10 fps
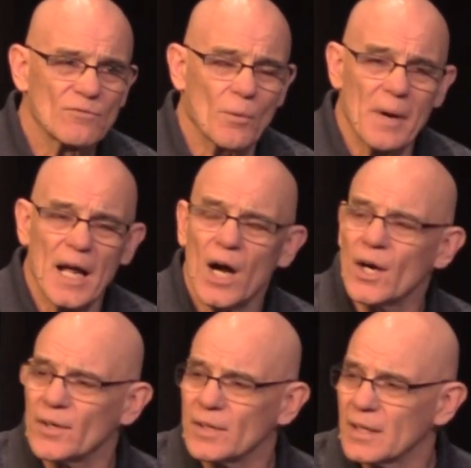for my
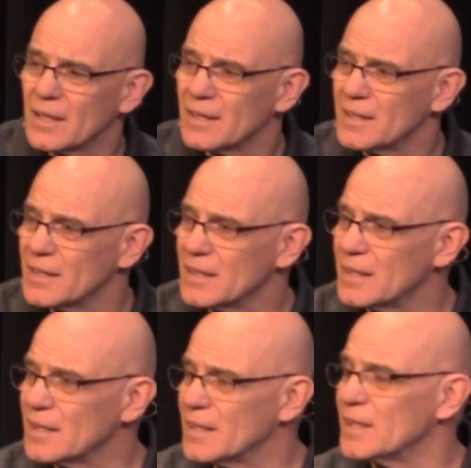heart
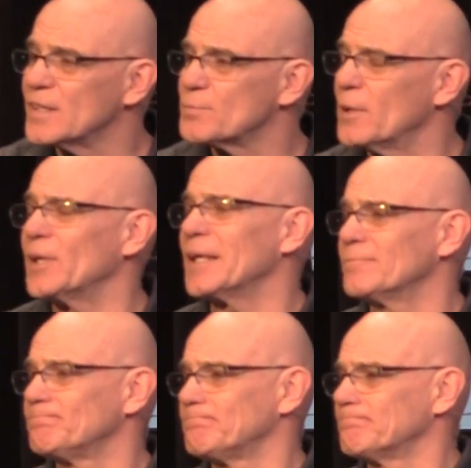is
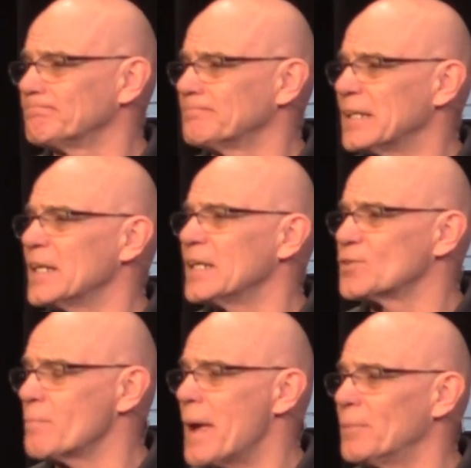money,
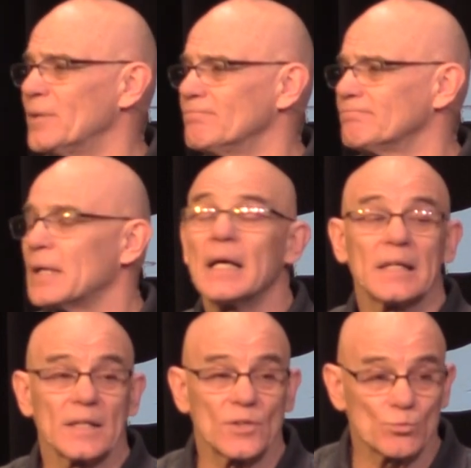is mammon,
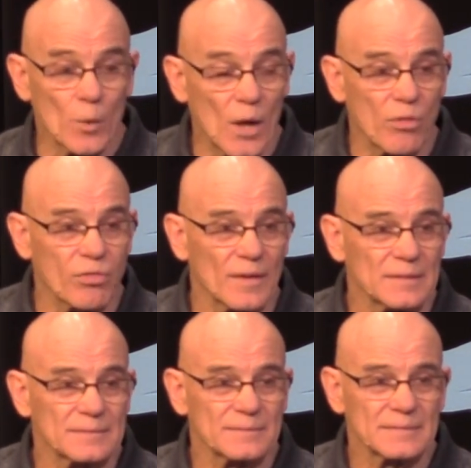it is wealth.
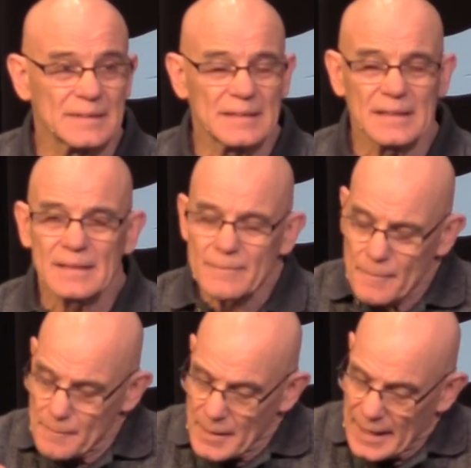
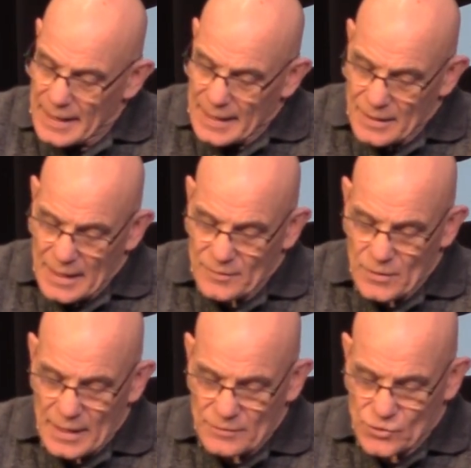And,
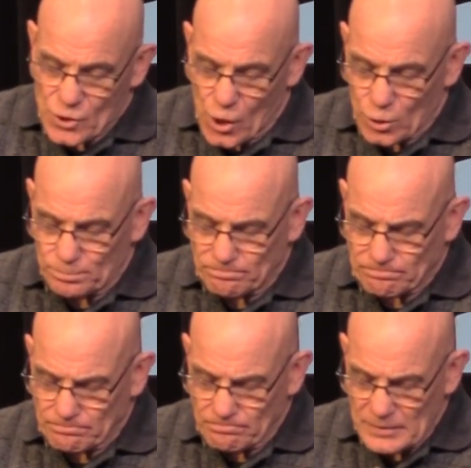and, and so
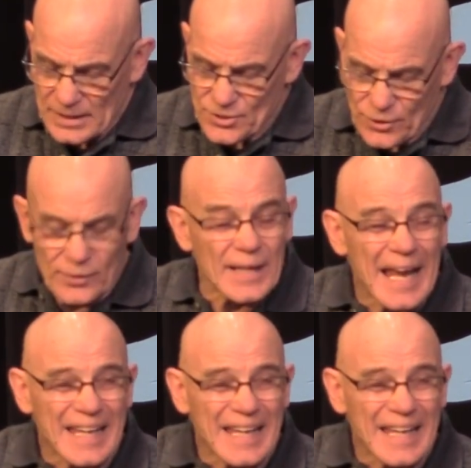is there an